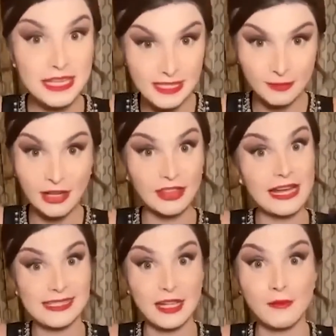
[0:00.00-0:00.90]
This month,
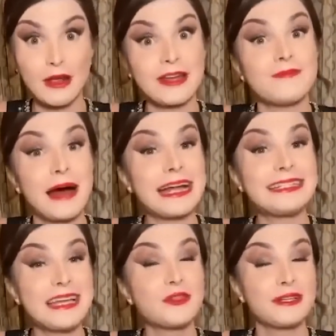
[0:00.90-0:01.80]
I celebrated my
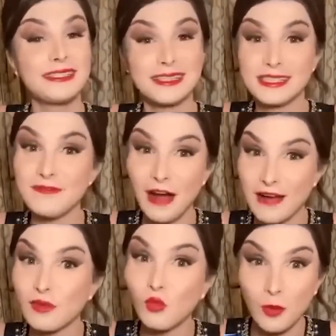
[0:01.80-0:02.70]
day
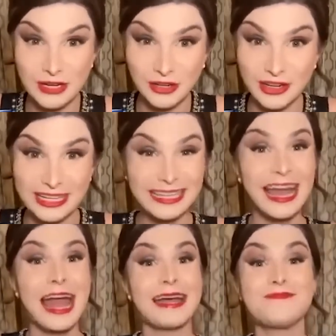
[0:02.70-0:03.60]
365 of womanhood,
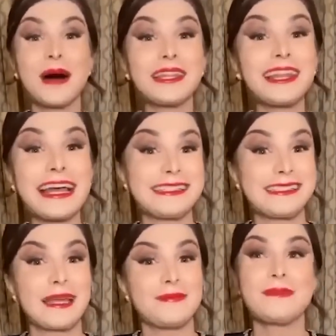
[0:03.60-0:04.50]
and Bud Light
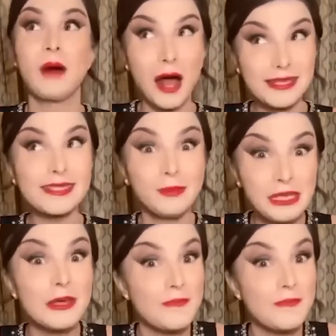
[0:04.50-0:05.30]
sent me possibly the